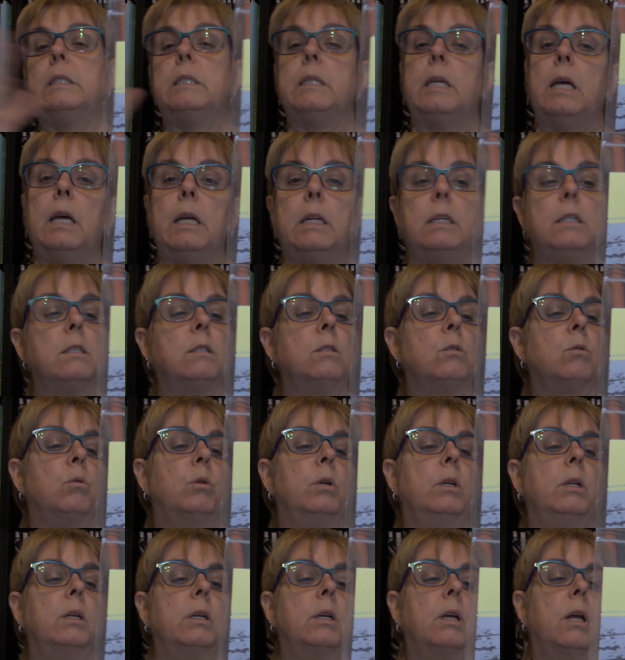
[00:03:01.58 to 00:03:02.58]
10
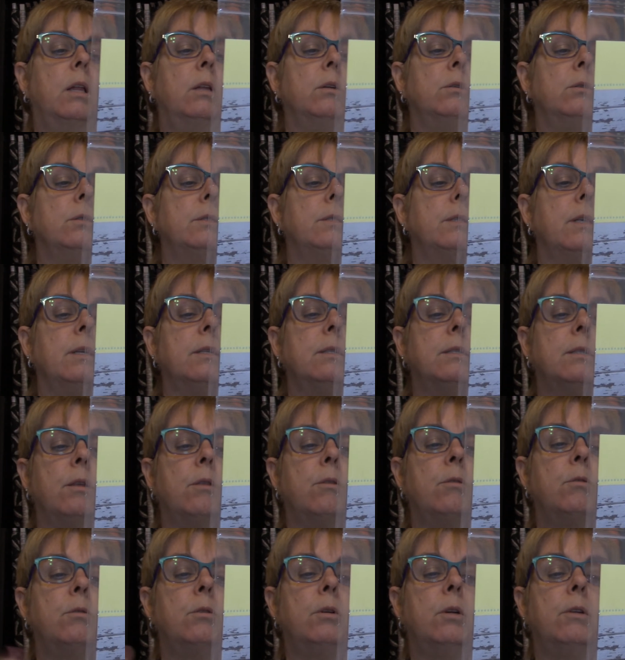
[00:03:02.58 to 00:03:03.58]
assorted colors. That's
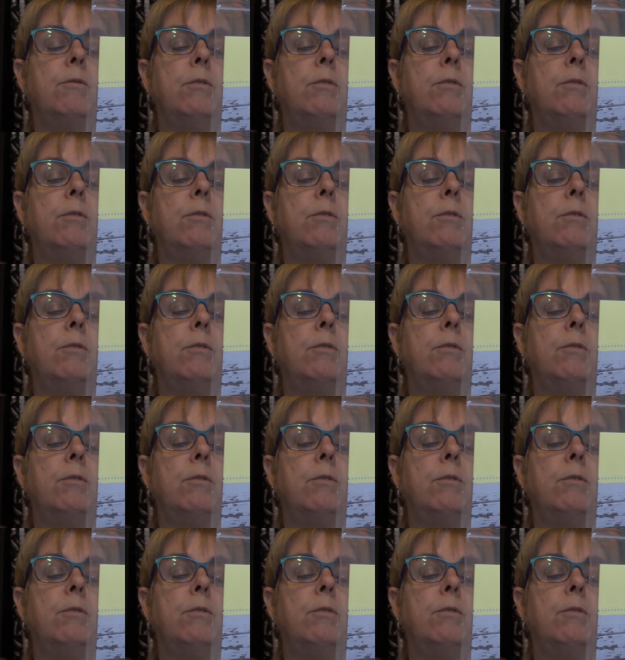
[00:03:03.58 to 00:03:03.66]
1/3